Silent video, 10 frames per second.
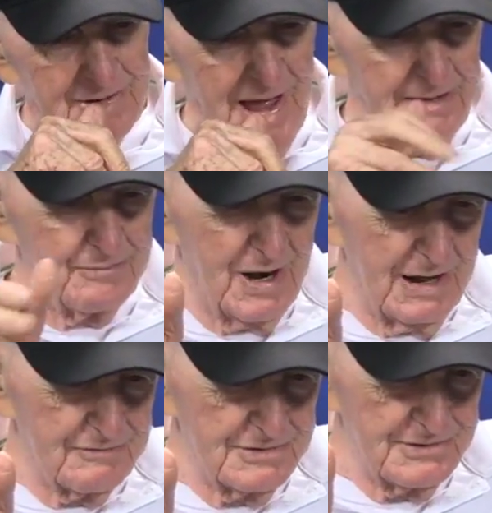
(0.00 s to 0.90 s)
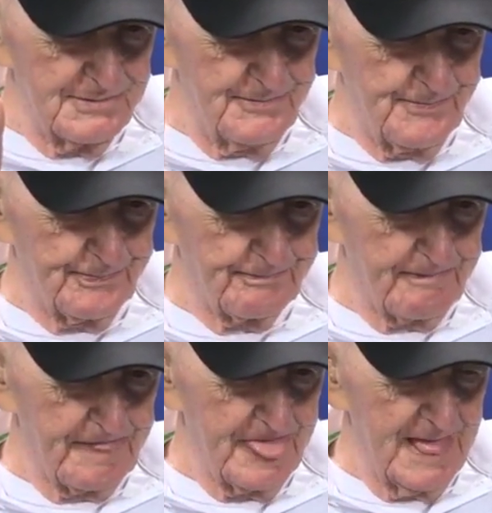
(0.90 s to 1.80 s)
I had breakfast.
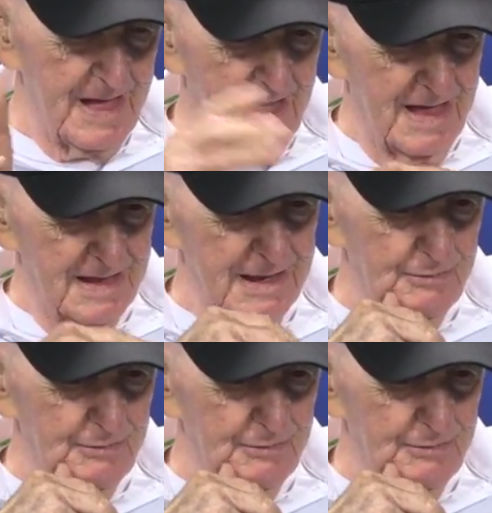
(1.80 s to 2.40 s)
Then